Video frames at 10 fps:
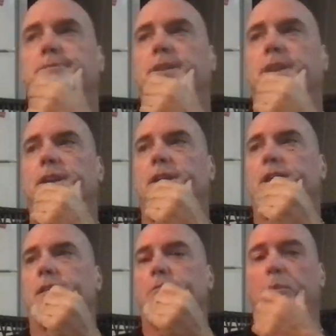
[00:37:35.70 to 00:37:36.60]

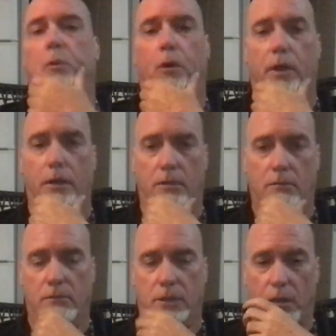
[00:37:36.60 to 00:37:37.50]
the memorial,
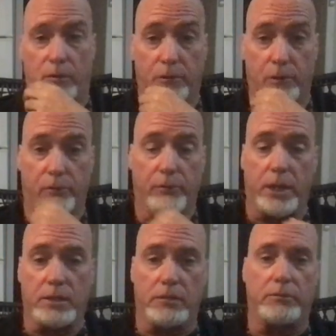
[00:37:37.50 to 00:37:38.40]
you know, a few
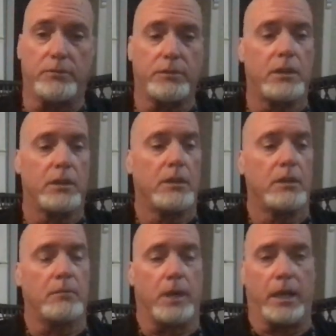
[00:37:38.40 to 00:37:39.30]
friends of
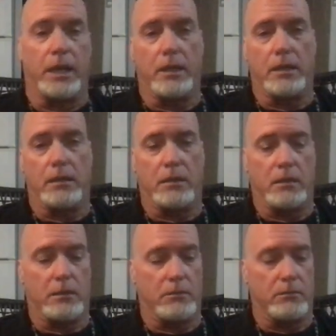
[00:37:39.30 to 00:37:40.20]
my,
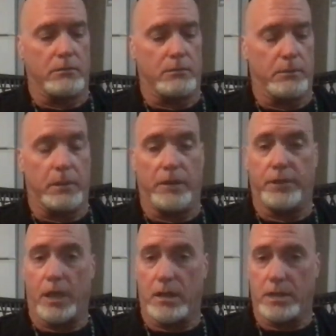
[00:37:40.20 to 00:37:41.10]
when my
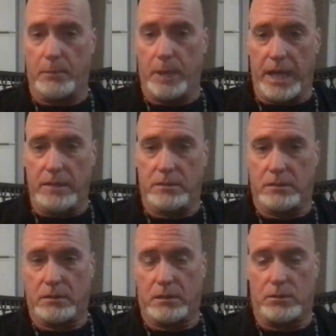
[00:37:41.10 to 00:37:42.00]
fiance
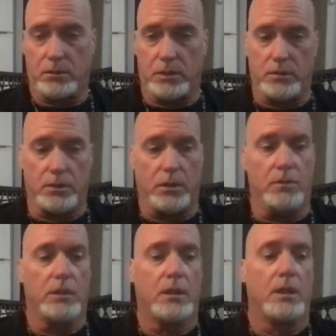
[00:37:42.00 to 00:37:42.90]
passed 2 years ago,
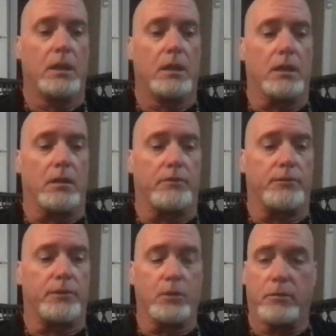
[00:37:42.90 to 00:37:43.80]
a
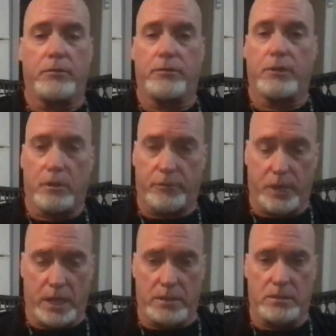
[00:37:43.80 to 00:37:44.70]
few of her
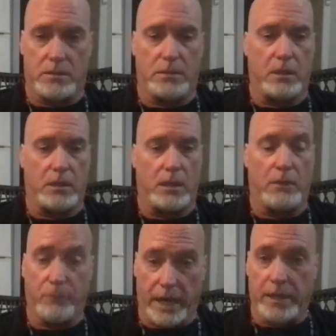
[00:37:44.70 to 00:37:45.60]
friends
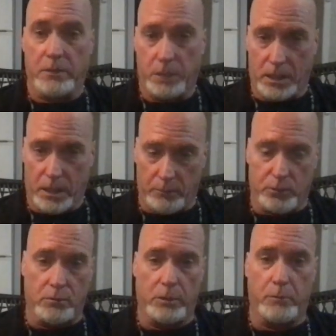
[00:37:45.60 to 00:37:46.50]
invited me to come
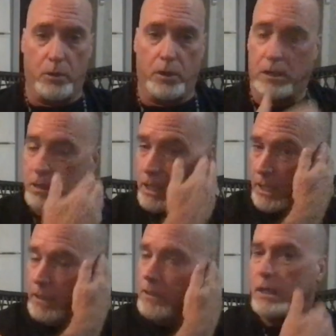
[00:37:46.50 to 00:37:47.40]
to a memorial,
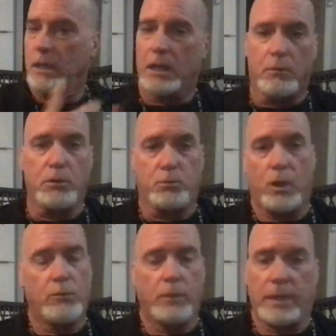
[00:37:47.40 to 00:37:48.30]
and there was
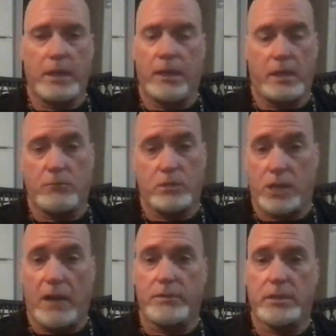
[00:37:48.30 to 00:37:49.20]
one woman there that was
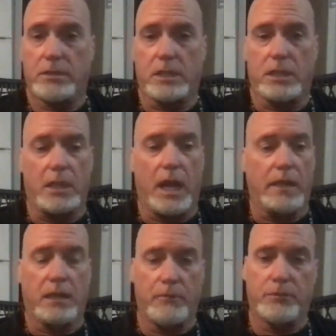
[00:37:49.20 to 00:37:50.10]
obviously
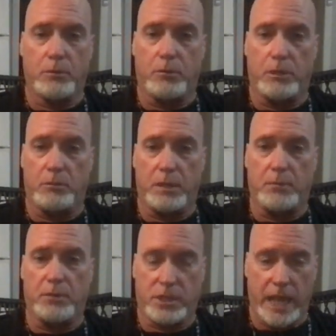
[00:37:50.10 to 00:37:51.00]
not comfortable with
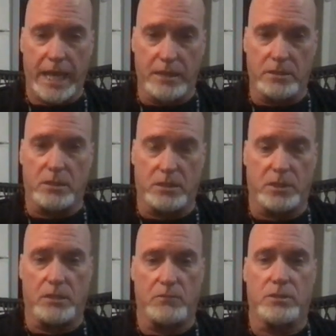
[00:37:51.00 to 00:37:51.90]
people's sadness, because
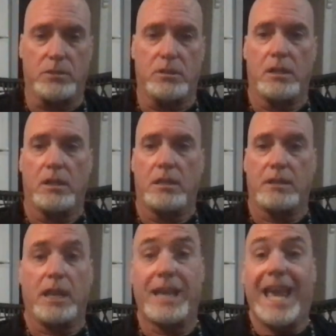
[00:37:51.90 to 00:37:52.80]
she was
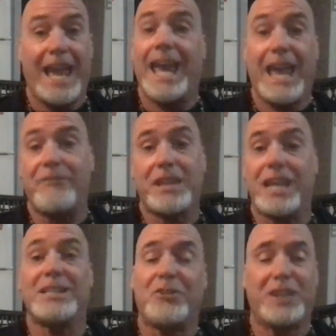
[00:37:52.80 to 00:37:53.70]
saying, hey,
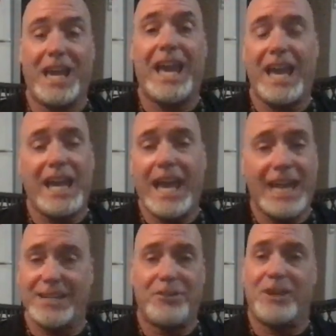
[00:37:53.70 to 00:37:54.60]
everything's okay, hey,
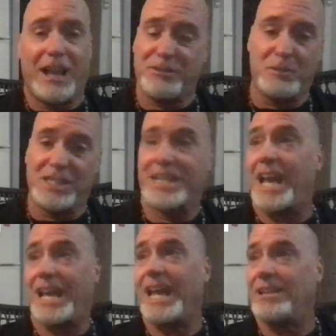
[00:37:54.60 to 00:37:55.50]
you don't have to be
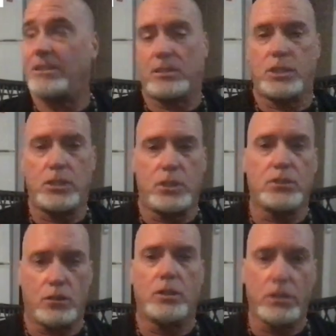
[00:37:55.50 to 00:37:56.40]
sad, hey, look, she
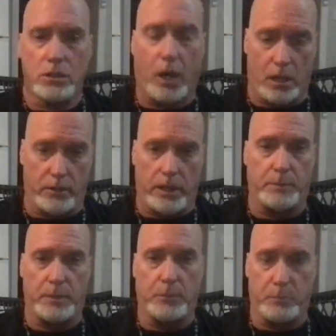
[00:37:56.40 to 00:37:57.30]
just couldn't tolerate
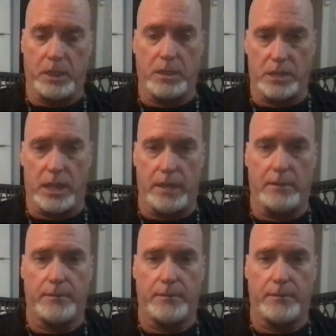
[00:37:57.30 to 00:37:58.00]
people being sad.